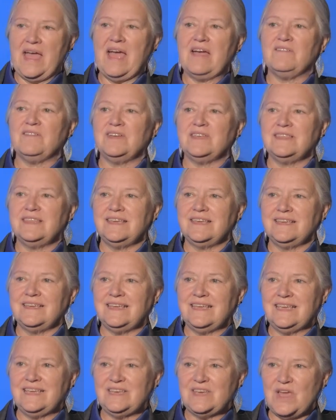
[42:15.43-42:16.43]
everything
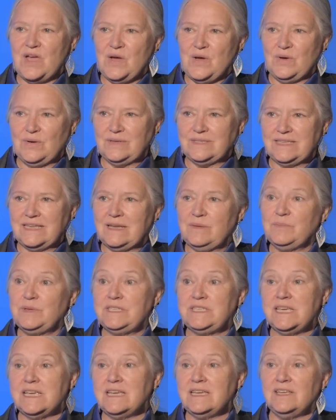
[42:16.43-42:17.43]
he knows, and in
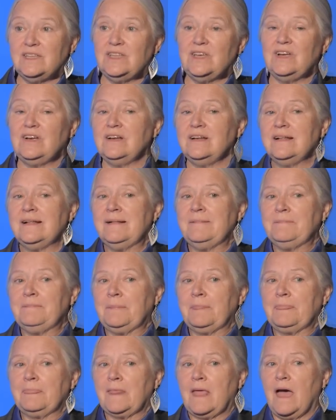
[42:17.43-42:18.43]
particular,
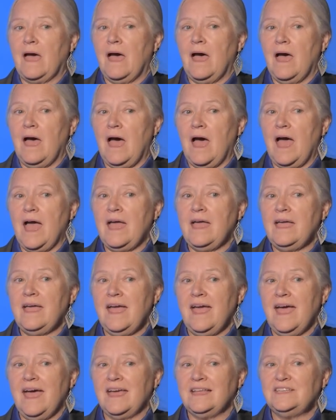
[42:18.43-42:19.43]
I
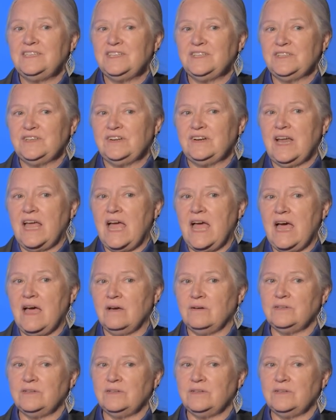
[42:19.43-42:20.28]
had to learn how